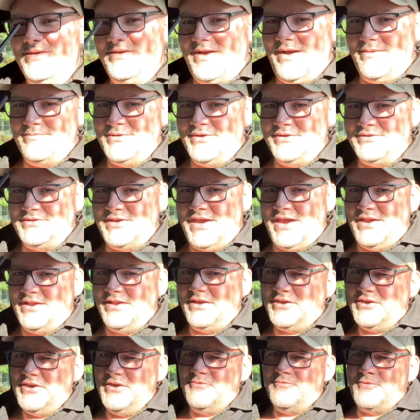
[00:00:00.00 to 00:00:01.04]
I'm just saying, a
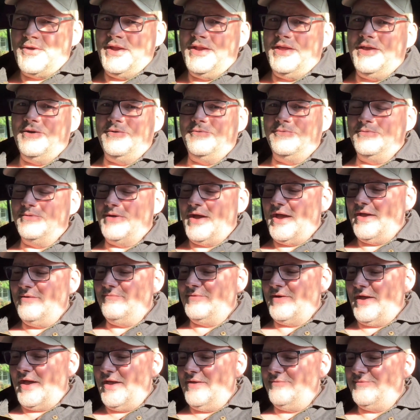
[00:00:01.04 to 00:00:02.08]
good radio.
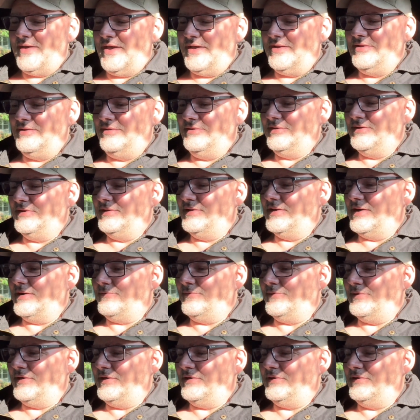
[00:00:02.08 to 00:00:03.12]
I've had good luck
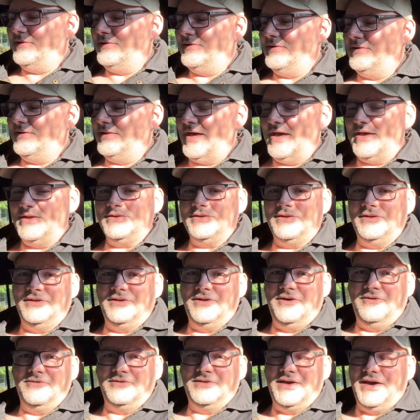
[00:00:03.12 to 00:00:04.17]
with it. Lasts a
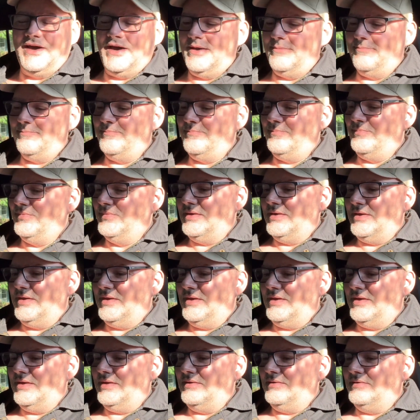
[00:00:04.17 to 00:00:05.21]
long time
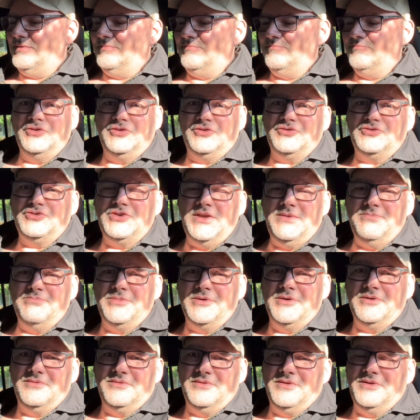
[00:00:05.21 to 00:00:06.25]
and just cheap.
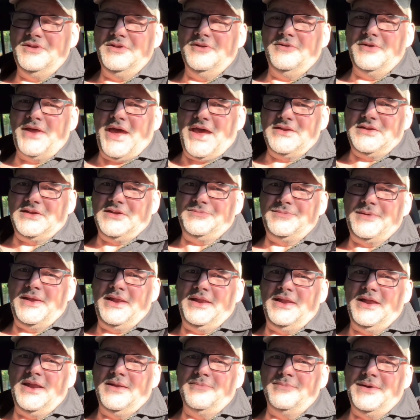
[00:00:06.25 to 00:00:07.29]
You don't have to spend a
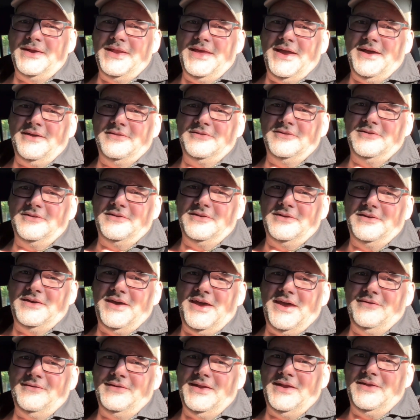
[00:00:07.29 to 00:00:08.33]
lot of money out there to
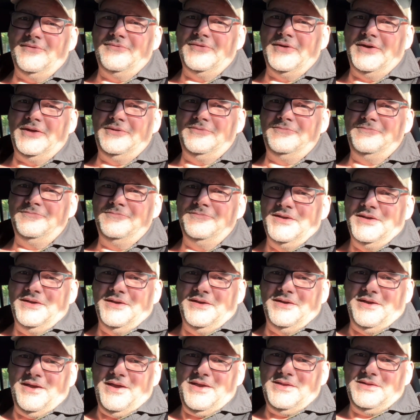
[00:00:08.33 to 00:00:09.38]
have a lot of fun.
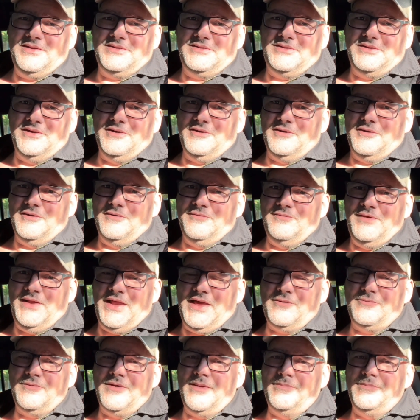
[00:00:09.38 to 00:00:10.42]
Alright, so if you
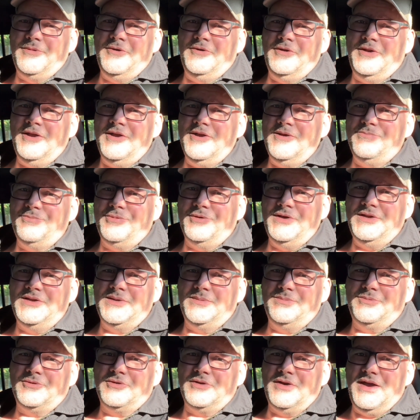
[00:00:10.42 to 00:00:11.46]
like what I'm doing here, please
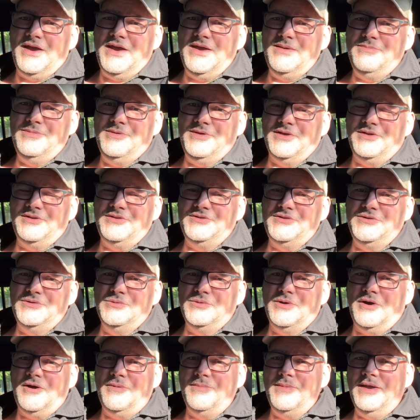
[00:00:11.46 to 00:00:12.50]
subscribe because
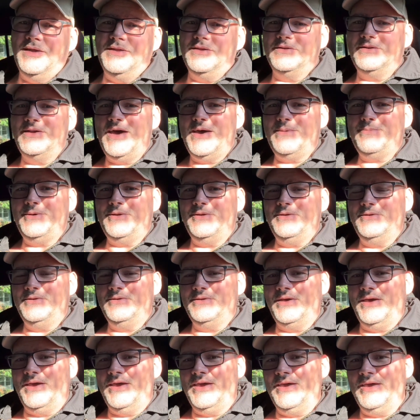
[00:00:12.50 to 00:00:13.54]
you all make this happen.
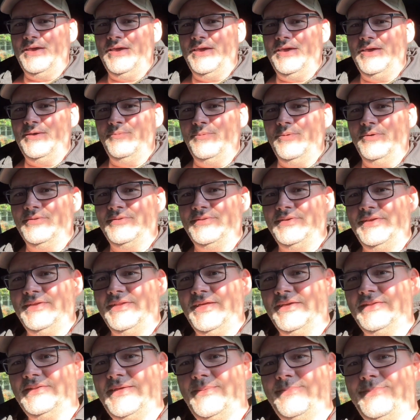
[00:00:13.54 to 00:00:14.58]
And we'll see you
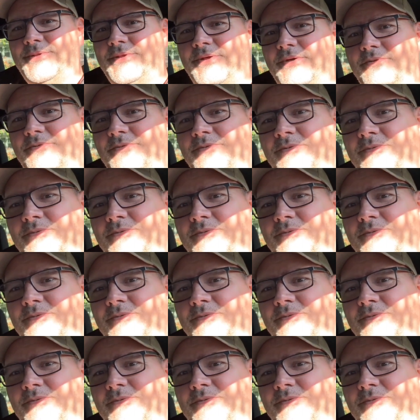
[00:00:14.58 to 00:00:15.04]
next episode.